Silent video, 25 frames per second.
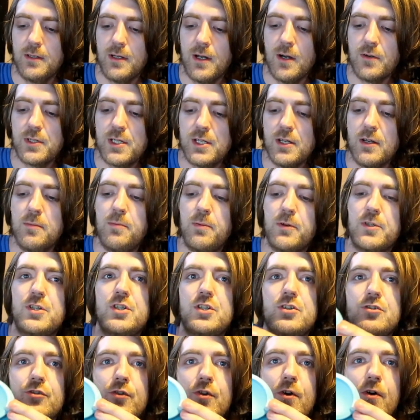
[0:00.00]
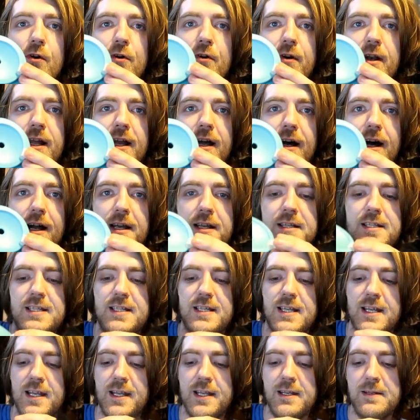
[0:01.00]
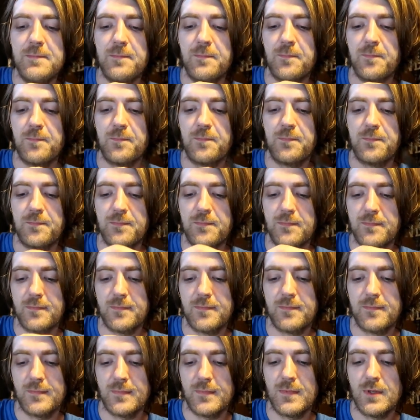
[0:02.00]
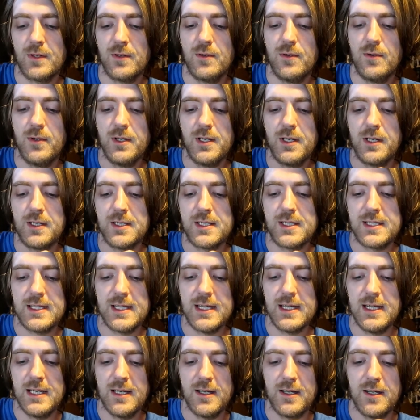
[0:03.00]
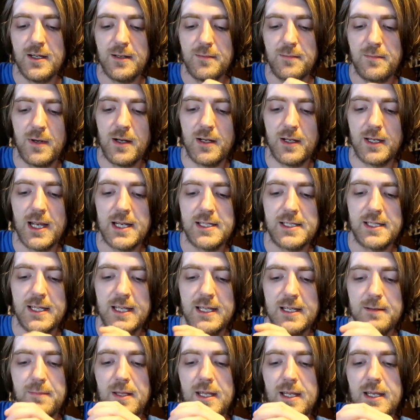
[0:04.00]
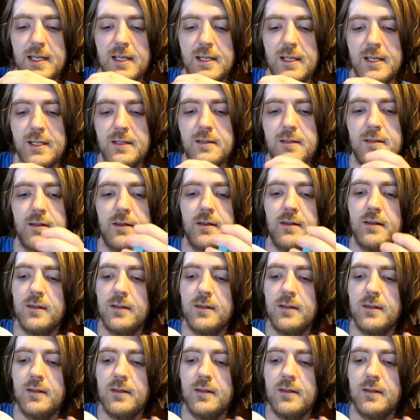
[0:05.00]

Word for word: Oh, so you can put straw in it, I see. Or you can seal it up, I guess, to keep the heat in.